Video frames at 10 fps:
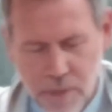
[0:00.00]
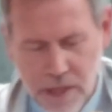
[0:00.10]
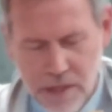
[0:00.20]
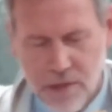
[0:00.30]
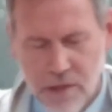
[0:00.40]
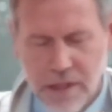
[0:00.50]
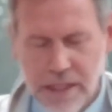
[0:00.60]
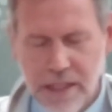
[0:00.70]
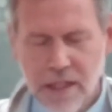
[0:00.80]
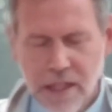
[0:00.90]
begins to
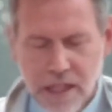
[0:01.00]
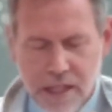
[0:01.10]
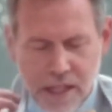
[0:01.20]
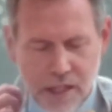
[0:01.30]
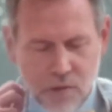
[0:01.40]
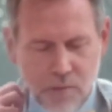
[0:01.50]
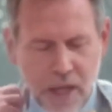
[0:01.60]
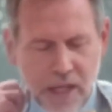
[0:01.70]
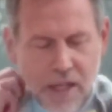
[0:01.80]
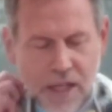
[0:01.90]
lead his
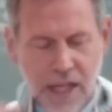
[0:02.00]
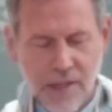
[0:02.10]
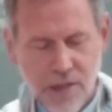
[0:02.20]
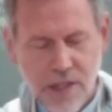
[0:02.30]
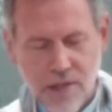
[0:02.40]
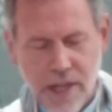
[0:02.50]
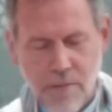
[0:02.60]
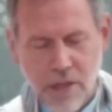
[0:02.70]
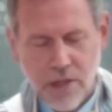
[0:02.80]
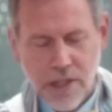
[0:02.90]
rebellion against the
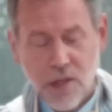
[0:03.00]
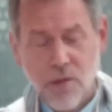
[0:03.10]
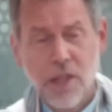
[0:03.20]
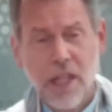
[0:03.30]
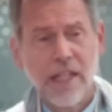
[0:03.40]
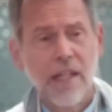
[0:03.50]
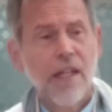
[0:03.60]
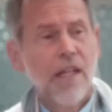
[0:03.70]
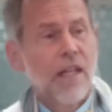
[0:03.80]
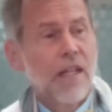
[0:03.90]
established Israelite
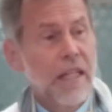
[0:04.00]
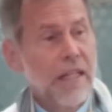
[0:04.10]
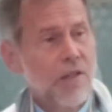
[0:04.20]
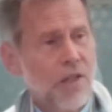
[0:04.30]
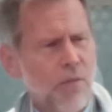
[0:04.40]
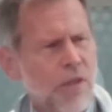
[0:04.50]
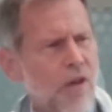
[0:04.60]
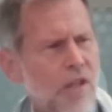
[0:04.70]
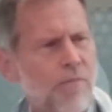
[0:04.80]
leadership, we talked